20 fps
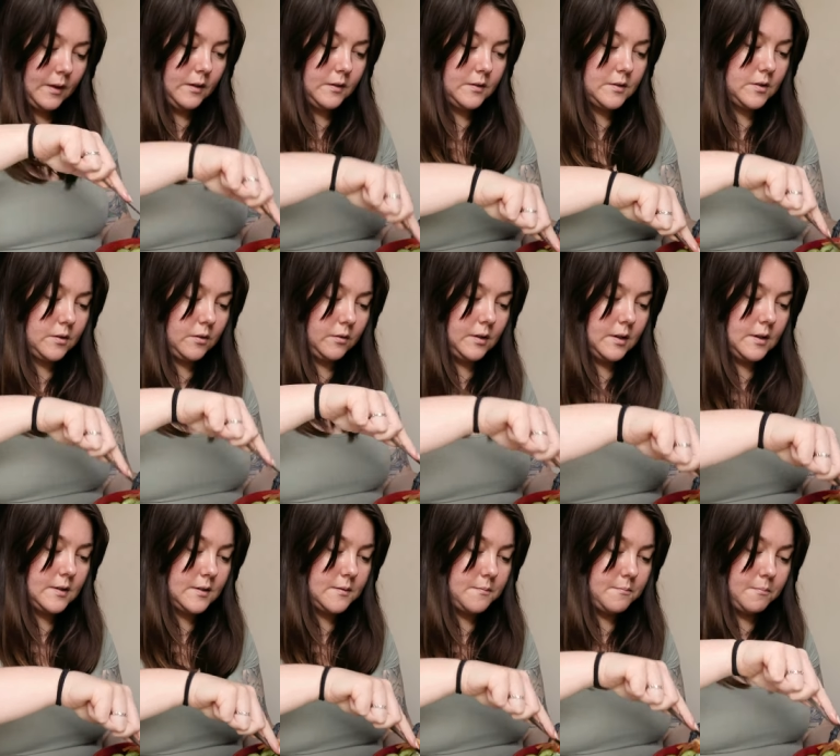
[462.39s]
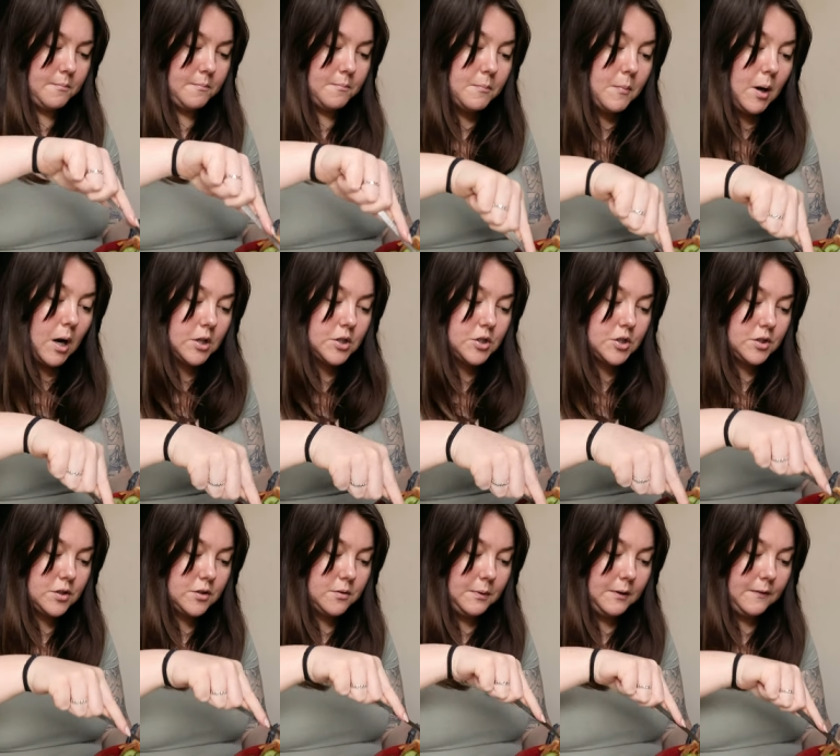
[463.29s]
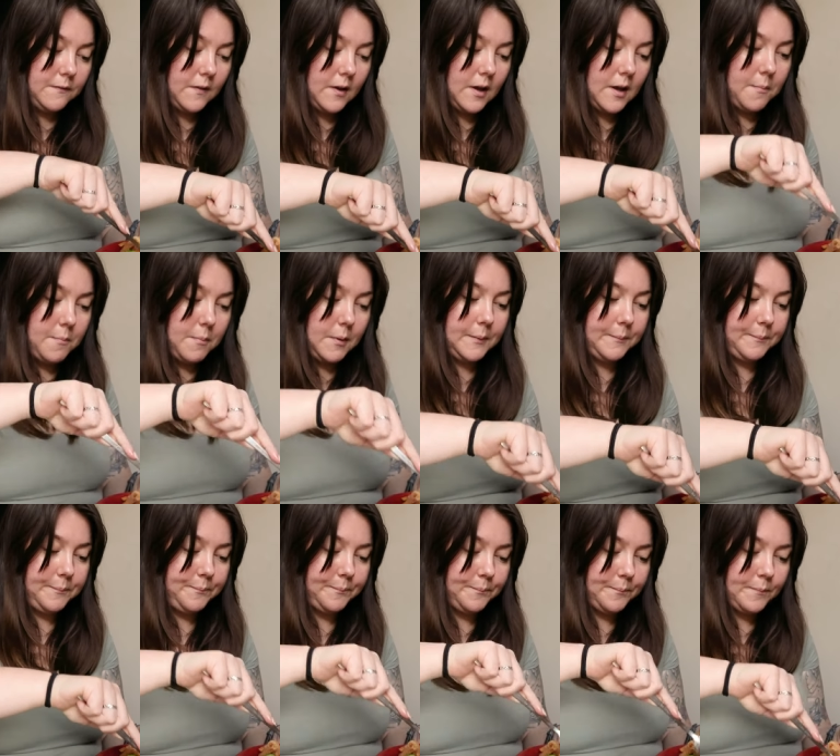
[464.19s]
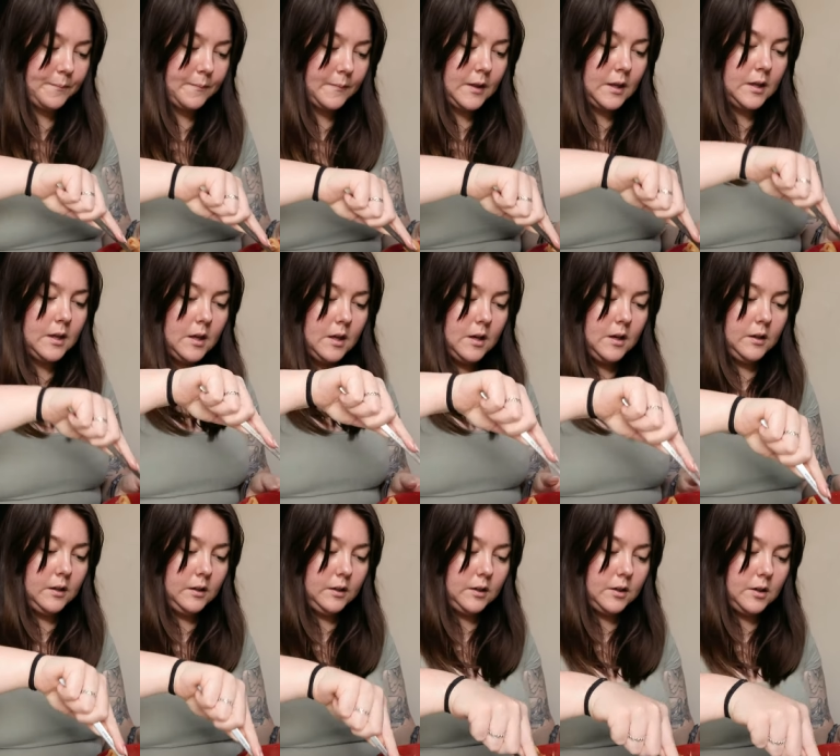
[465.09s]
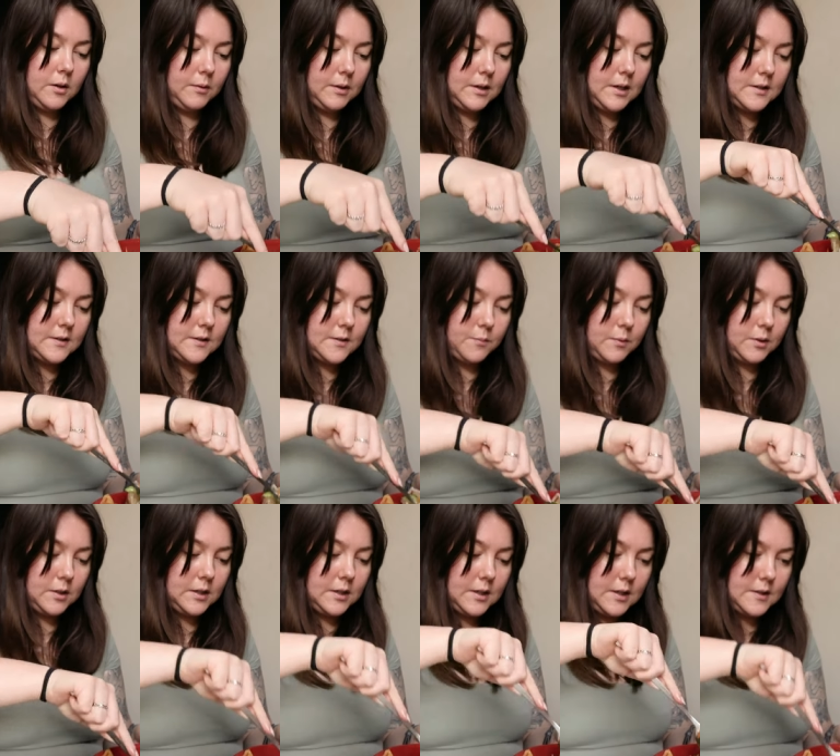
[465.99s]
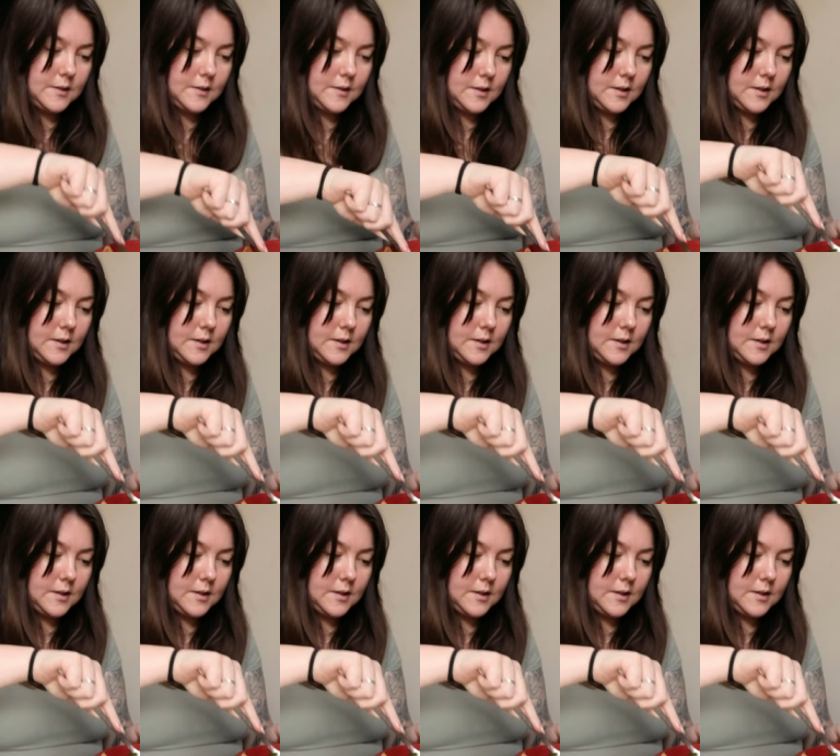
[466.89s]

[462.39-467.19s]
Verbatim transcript: It's not as much, to be fair, but you know, it is what it is.